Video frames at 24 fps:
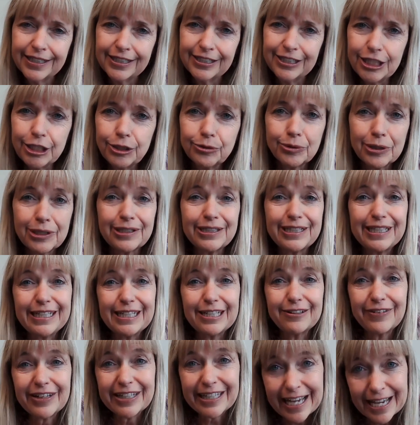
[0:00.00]
Do you really need
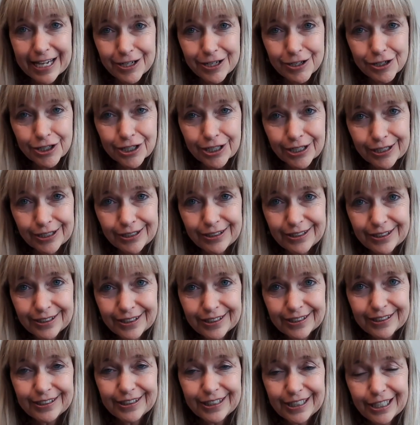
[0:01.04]
a vacation?
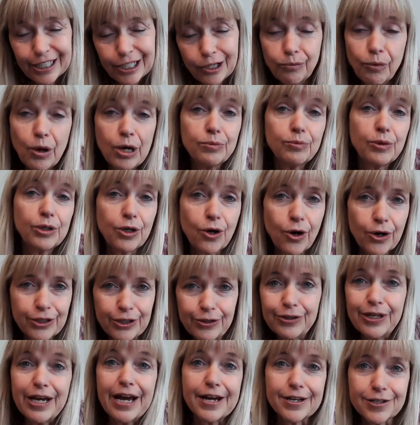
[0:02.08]
One would argue,
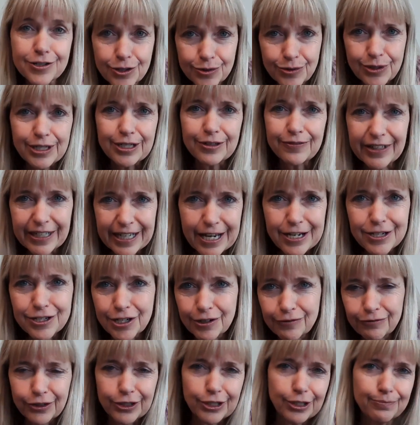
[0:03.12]
yes, you need a
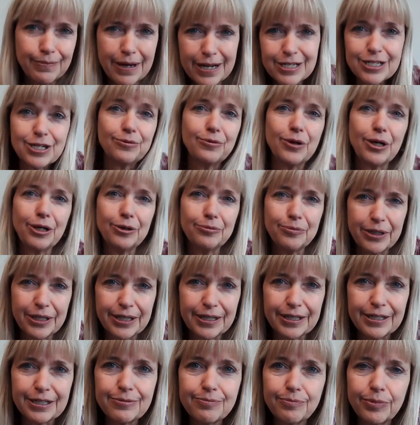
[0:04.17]
vacation for your mental
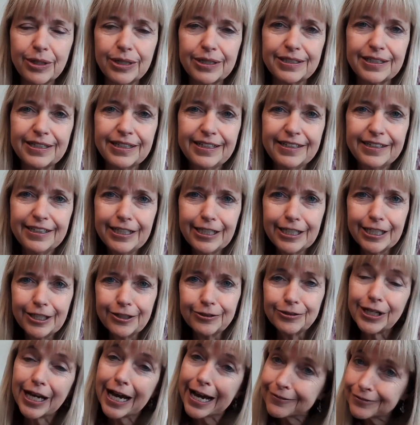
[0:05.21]
well-being, but, you
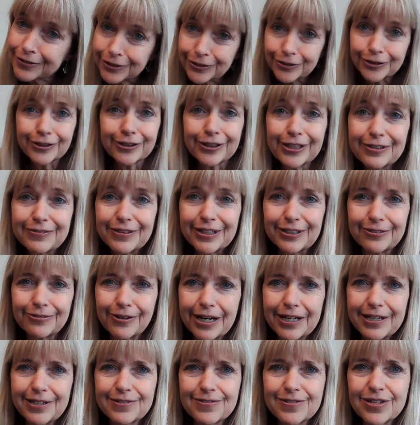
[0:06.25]
have to earn a living,
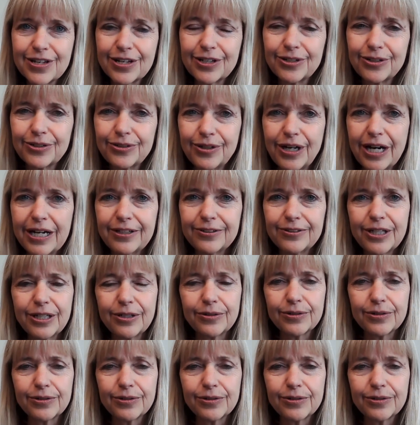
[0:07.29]
right? So I don't know.